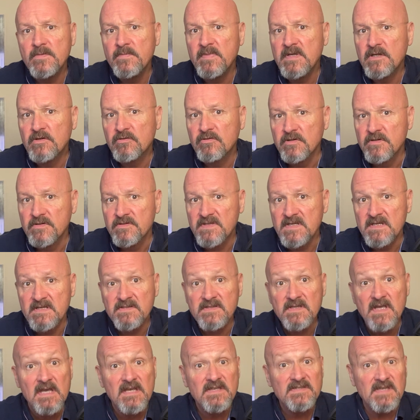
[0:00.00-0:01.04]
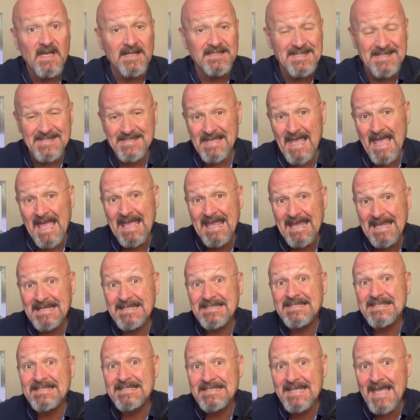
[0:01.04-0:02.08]
be cruises such as 8
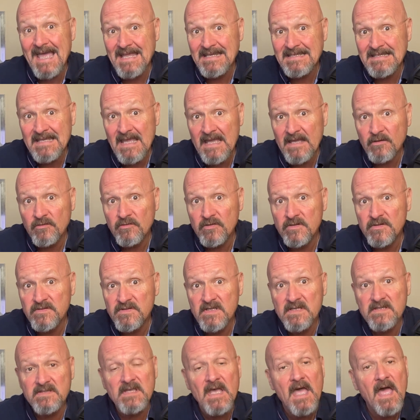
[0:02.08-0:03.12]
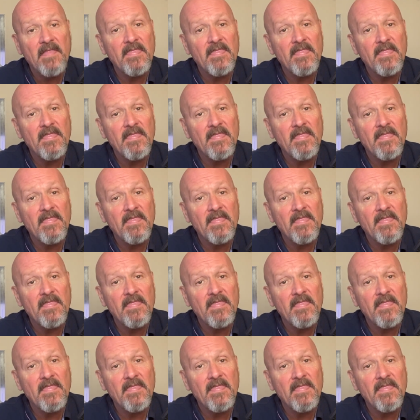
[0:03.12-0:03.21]
to 10-day cruises